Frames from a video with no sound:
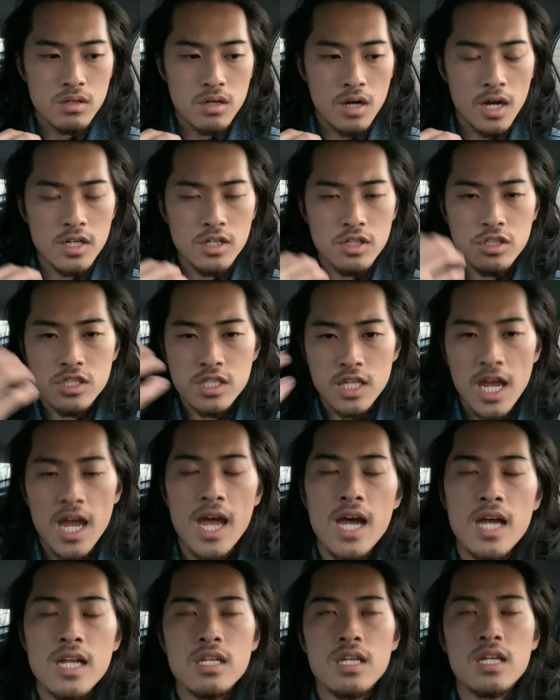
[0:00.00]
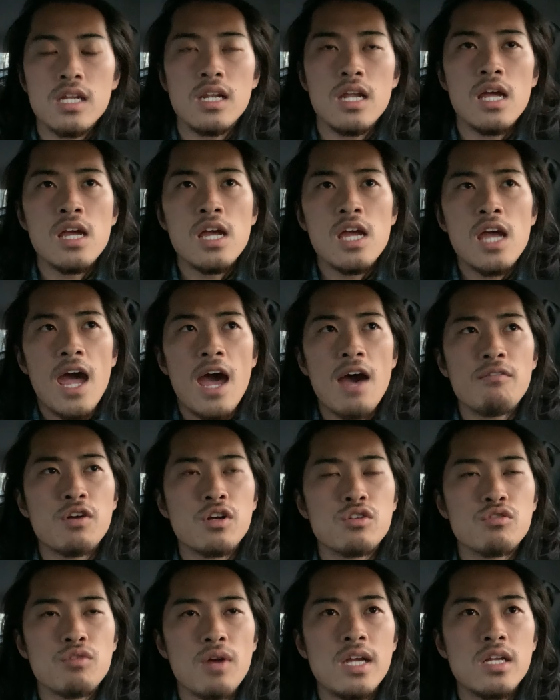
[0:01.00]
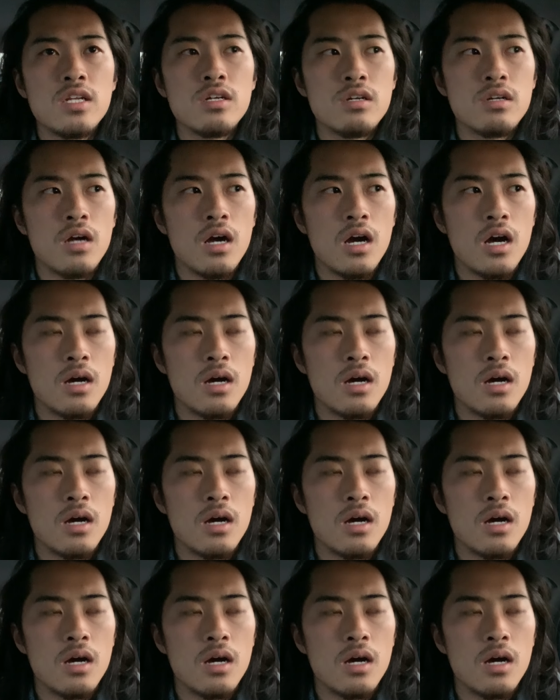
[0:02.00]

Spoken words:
understand, have a greater